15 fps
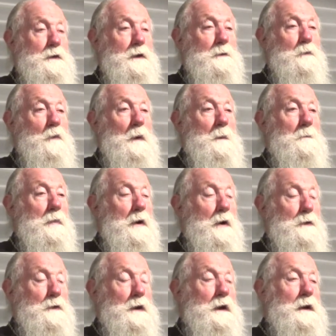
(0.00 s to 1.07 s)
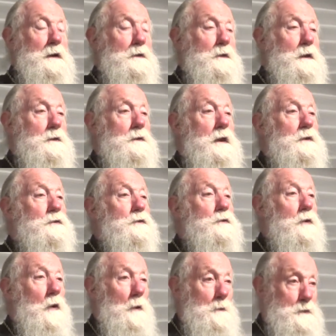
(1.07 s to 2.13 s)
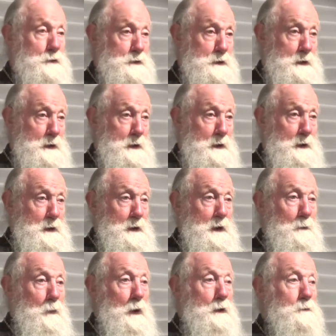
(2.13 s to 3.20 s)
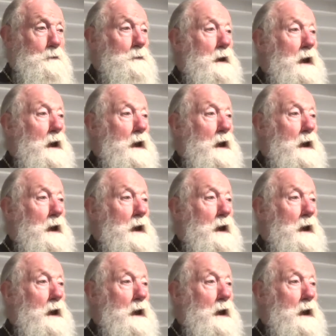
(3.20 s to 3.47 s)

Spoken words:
did went past, they stopped. And one of them